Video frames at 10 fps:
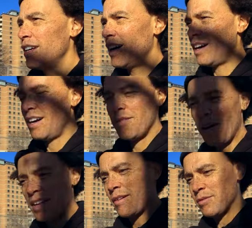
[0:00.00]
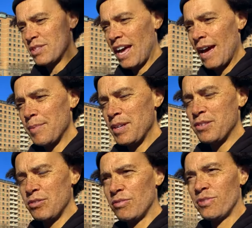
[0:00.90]
Man, I was happy
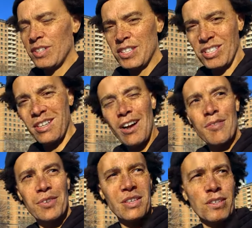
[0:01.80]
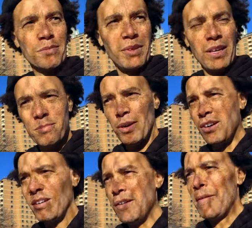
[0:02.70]
to finish it off here playing ball